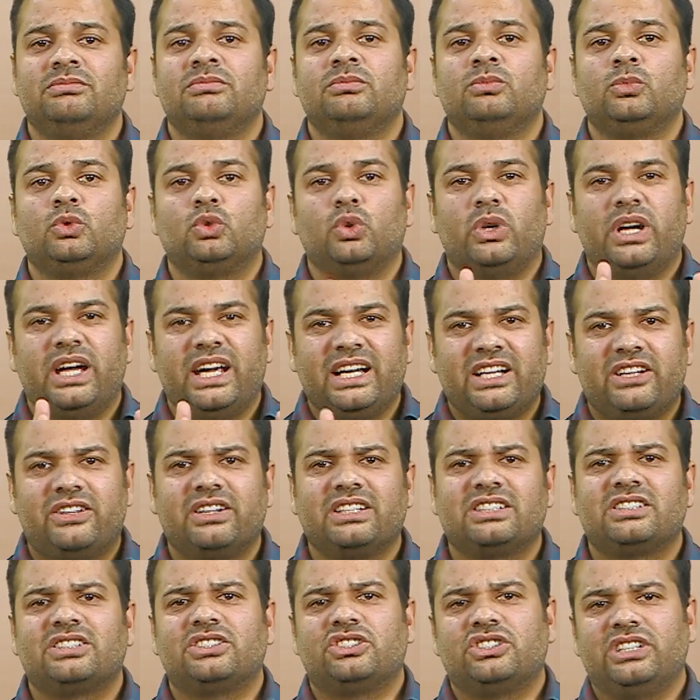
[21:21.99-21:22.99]
to
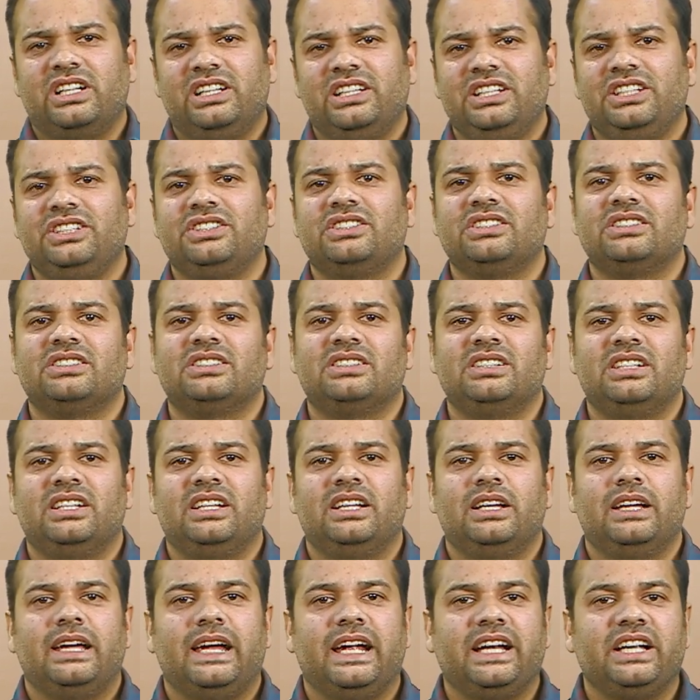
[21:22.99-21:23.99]
address challenges
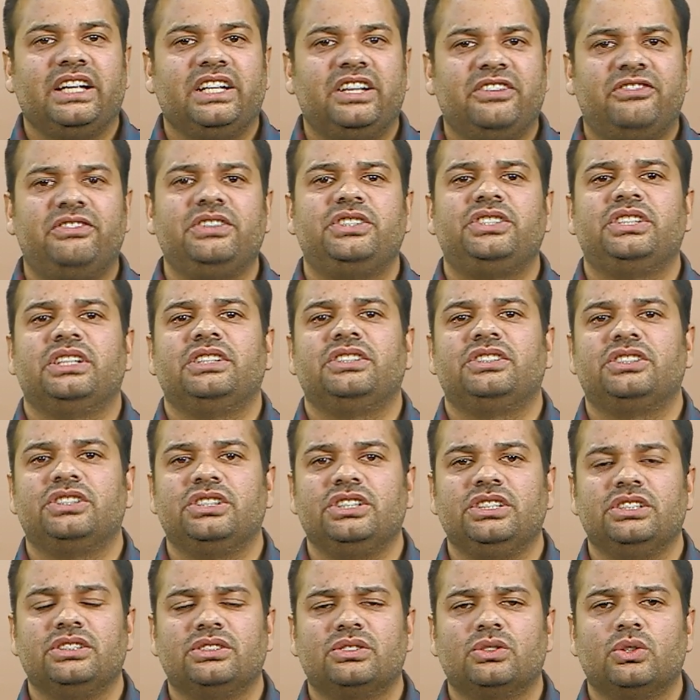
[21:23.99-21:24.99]
and
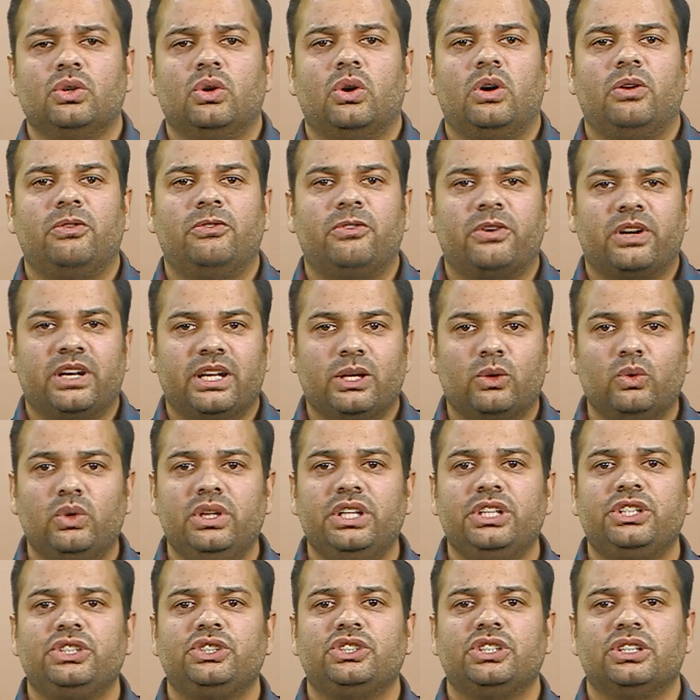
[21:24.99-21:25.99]
deficiencies of
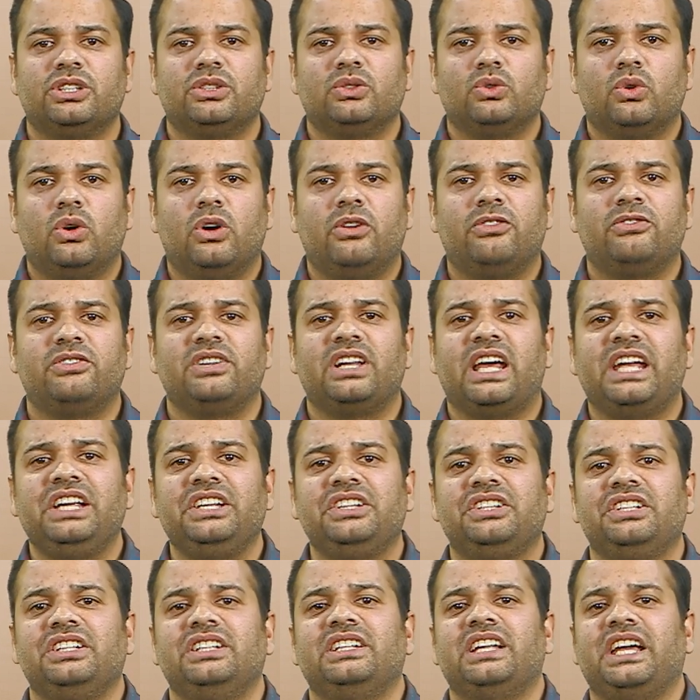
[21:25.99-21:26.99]
regulation of
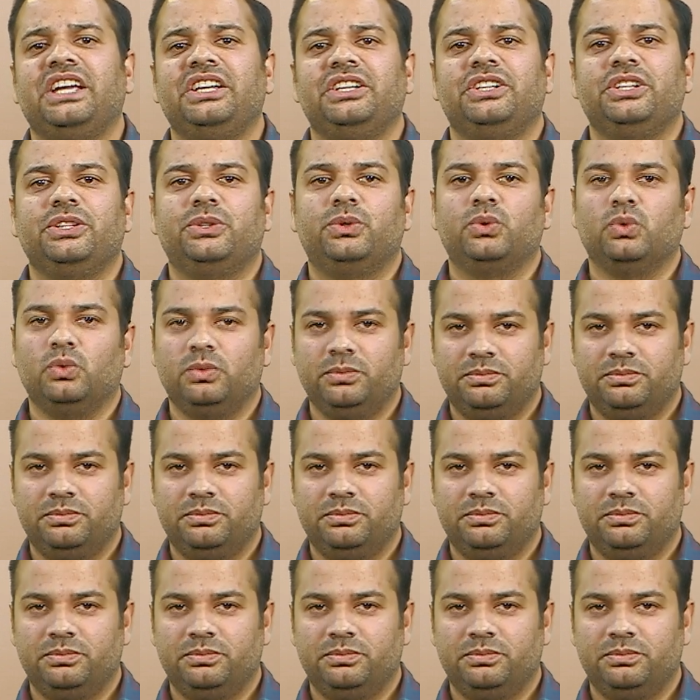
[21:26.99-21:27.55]
1992.